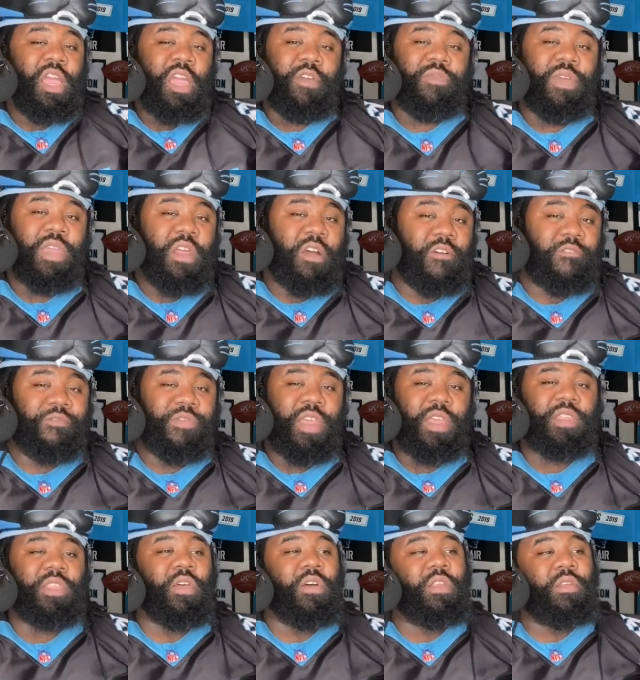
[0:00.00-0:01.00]
If he don't
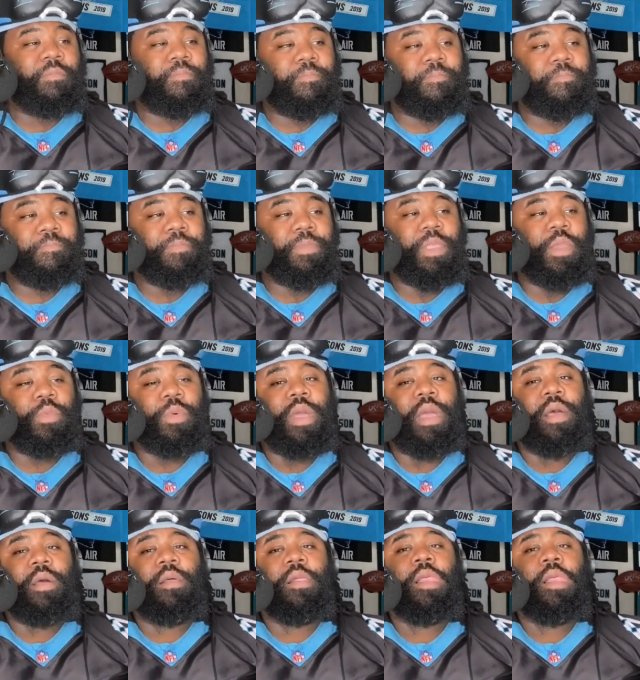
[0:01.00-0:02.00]
feast on him, then well,